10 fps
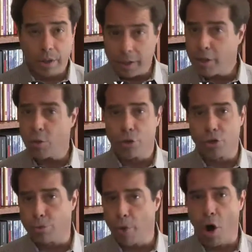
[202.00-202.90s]
think you're
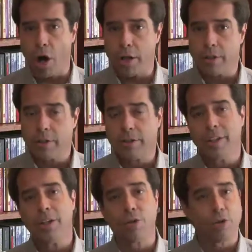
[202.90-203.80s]
smart,
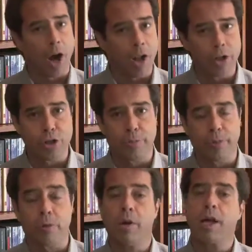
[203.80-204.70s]
think you're
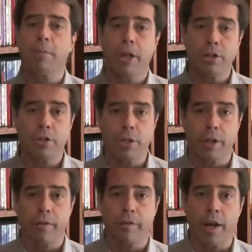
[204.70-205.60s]
knowledgeable, recommend you to
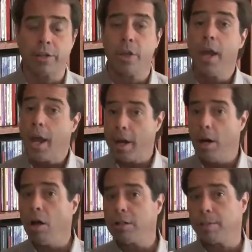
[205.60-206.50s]
their friends, and
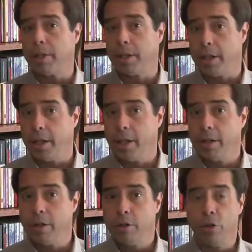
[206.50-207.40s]
ultimately
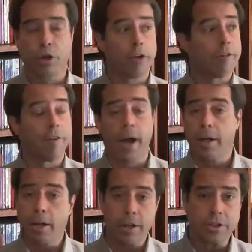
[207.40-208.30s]
you're going to
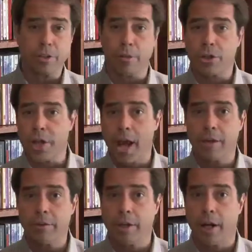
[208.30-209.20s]
find customers
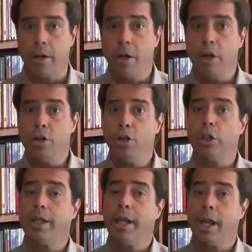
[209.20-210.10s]
out there.
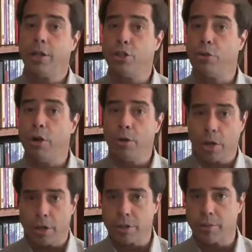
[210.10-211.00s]
You'll engage your own
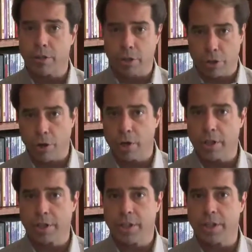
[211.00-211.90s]
customers, your current
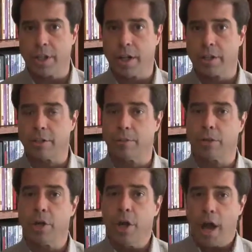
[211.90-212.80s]
existing
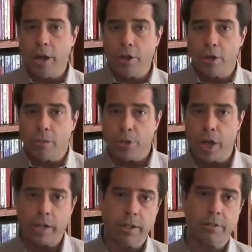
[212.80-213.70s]
customers, and your
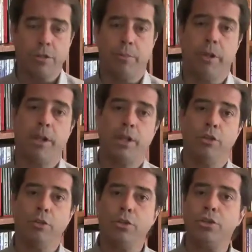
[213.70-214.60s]
objective should be to
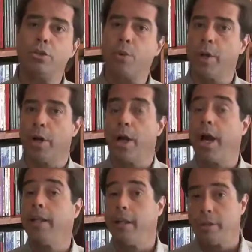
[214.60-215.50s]
use Twitter
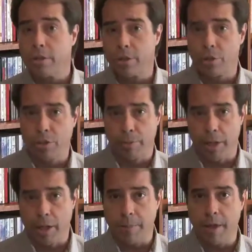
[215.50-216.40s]
and the other social
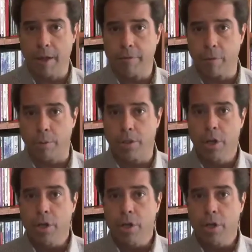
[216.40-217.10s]
media platforms